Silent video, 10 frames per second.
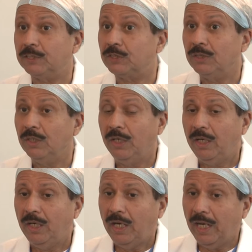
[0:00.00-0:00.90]
is
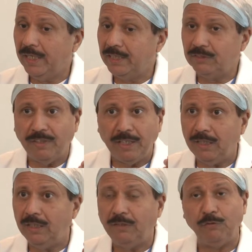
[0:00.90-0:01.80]
and it is
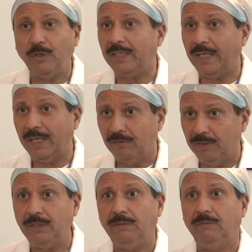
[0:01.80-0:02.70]
very, if you get
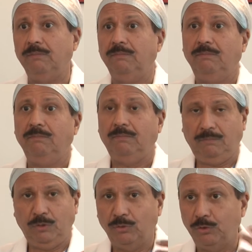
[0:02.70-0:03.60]
angry,
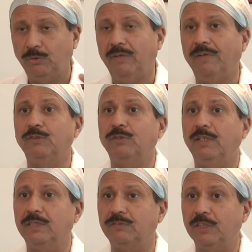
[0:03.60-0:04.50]
you know, you'll have
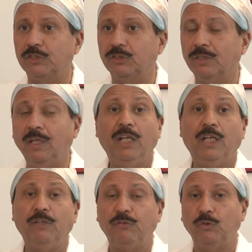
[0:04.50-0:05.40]
endothelial dysfunction.
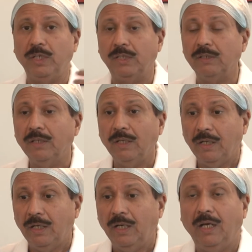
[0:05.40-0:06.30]
If you eat
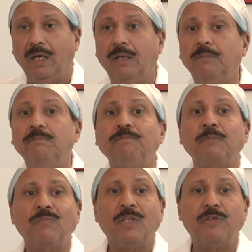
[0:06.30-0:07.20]
uh,
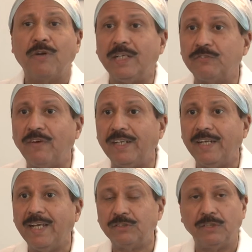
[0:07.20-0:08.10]
trans
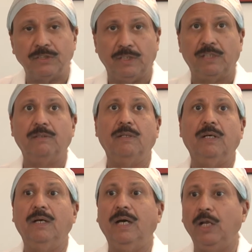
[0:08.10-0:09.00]
fatty acids, it will
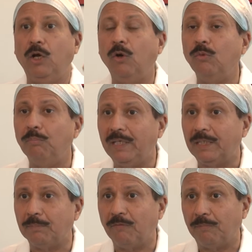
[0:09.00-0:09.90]
allow built
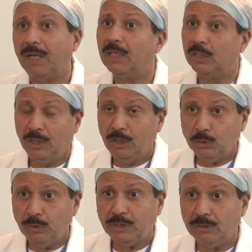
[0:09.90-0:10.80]
up of plaque.
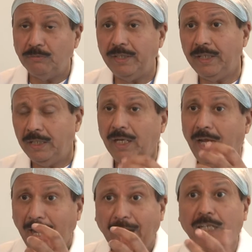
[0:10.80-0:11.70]
So, it is a very
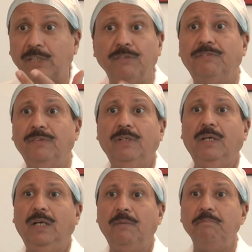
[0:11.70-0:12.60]
active
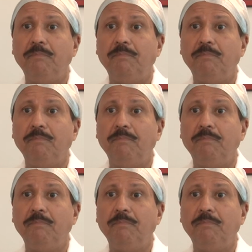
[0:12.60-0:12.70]
uh,